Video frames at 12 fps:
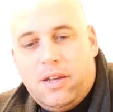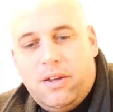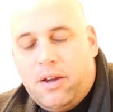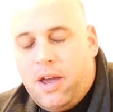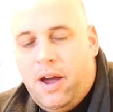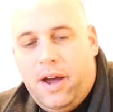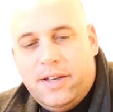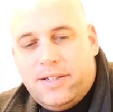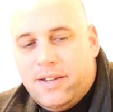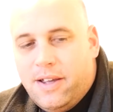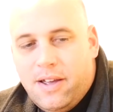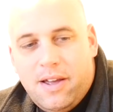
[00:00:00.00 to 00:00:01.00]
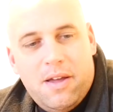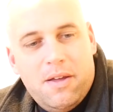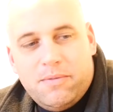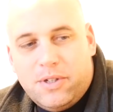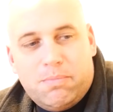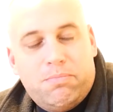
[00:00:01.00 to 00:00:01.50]
you guys
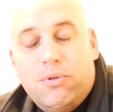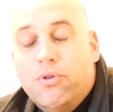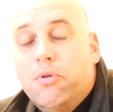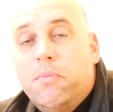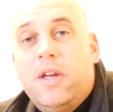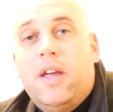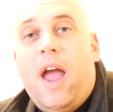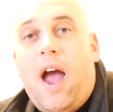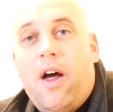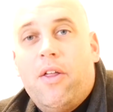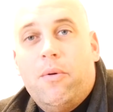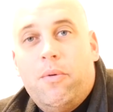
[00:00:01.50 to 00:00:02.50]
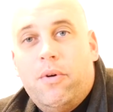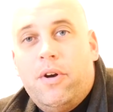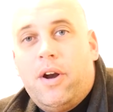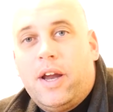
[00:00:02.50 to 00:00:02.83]
just blew me out of the water.